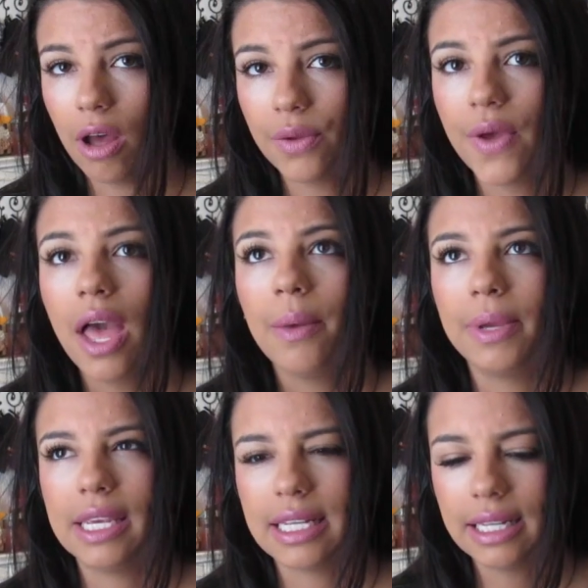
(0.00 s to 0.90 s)
off
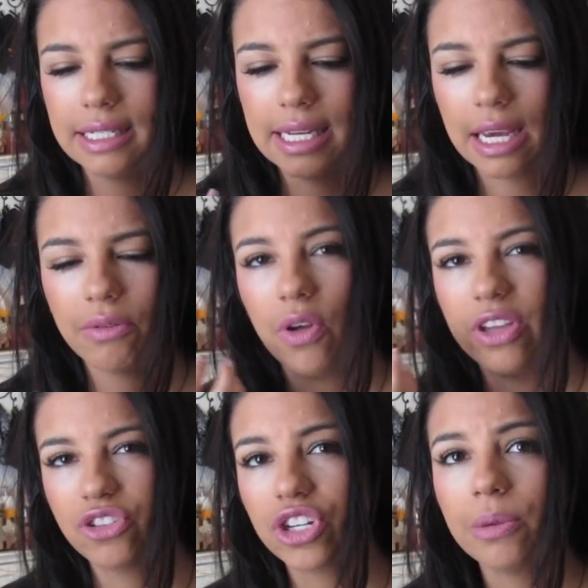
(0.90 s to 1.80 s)
because I like to take out all
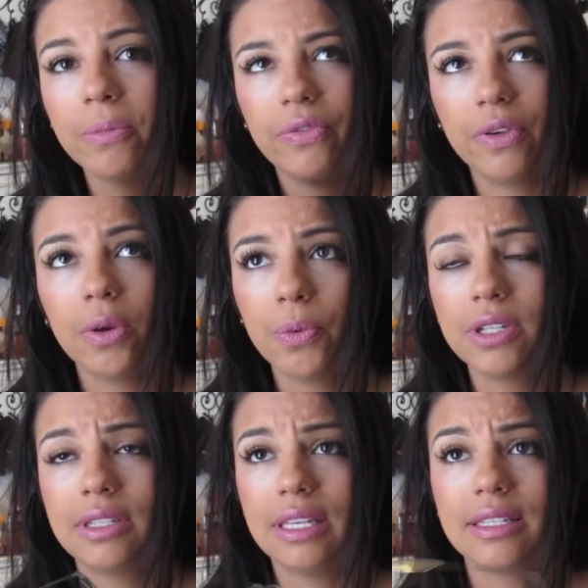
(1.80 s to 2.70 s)
that germ, the
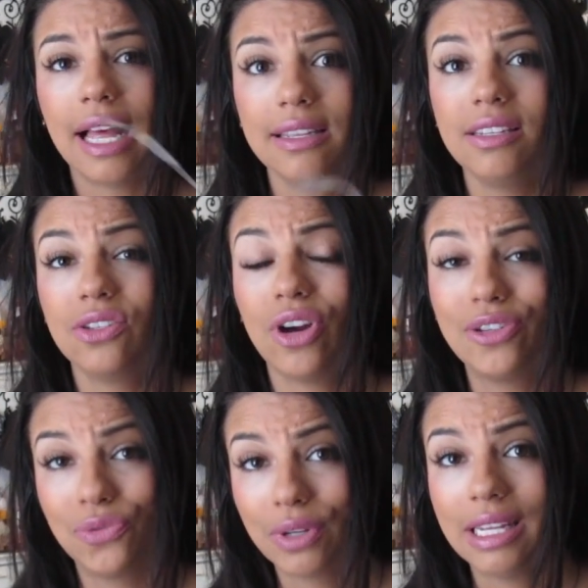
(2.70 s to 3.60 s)
fingerprints. These glasses
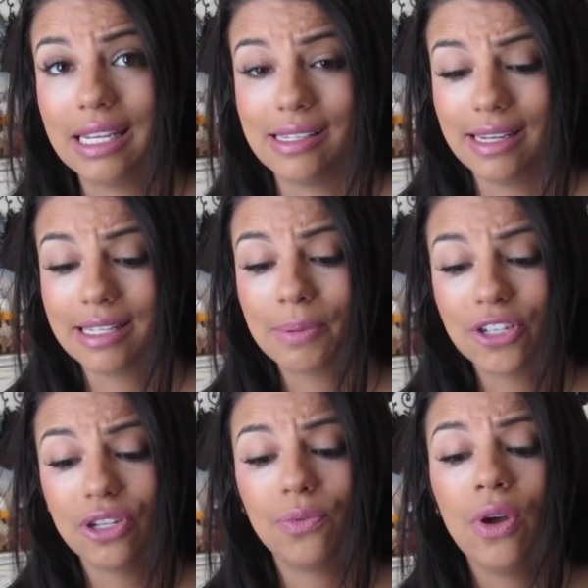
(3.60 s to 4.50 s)
scratch really easily,
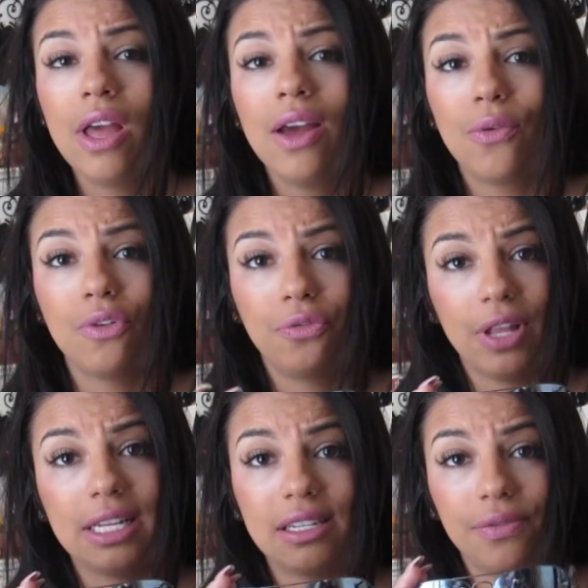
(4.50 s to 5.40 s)
especially
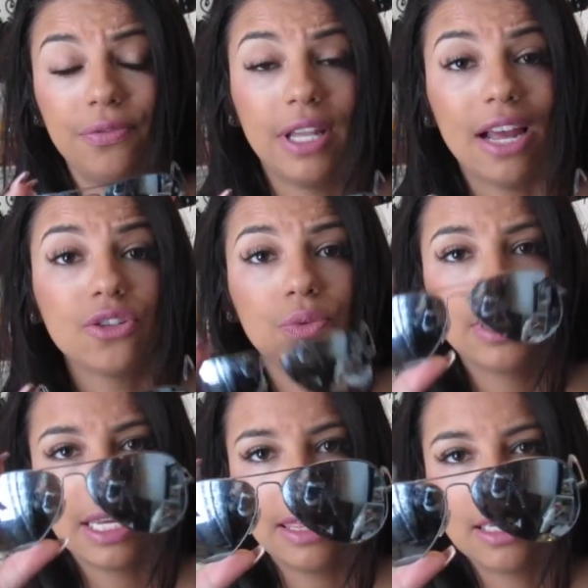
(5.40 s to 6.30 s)
reflective flash
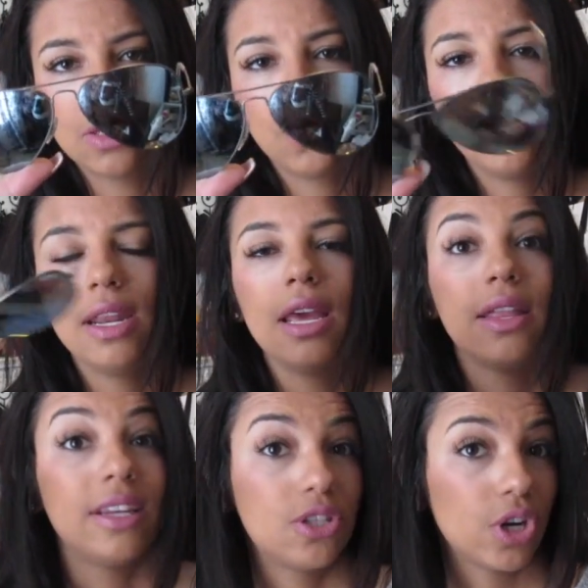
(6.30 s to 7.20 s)
ones like this one.
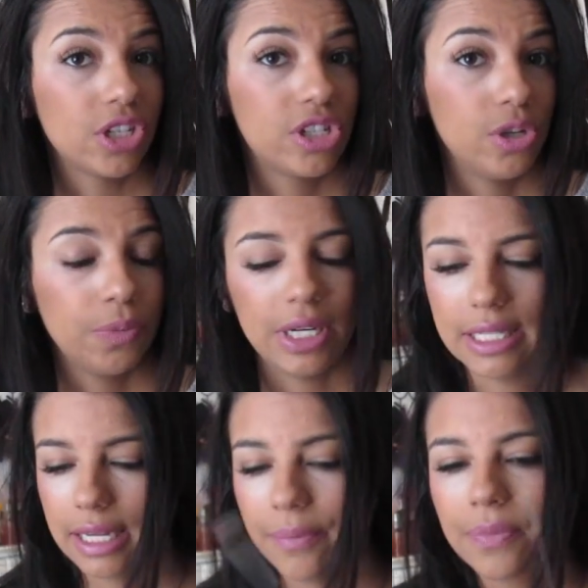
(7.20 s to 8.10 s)
They scratch super
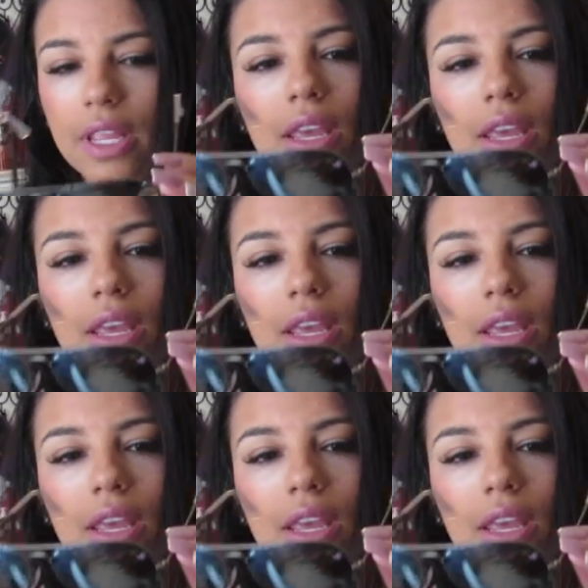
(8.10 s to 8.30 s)
easy.